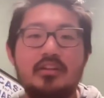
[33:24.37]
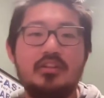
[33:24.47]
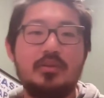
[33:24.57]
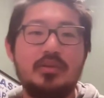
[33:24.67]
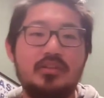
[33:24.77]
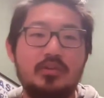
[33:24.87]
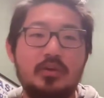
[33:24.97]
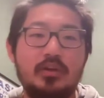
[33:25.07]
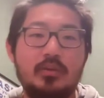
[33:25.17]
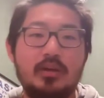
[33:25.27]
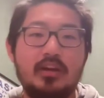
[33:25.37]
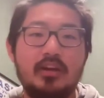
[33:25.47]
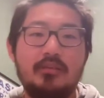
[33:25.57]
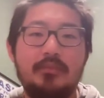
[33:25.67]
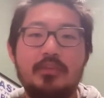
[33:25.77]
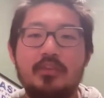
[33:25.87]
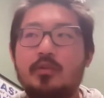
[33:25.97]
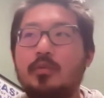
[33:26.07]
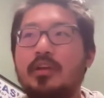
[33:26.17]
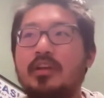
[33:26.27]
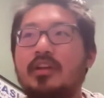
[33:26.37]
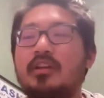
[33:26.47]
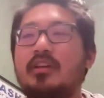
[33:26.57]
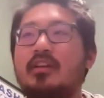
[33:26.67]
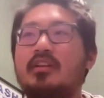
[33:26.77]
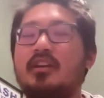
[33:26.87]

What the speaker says: Do we do it where we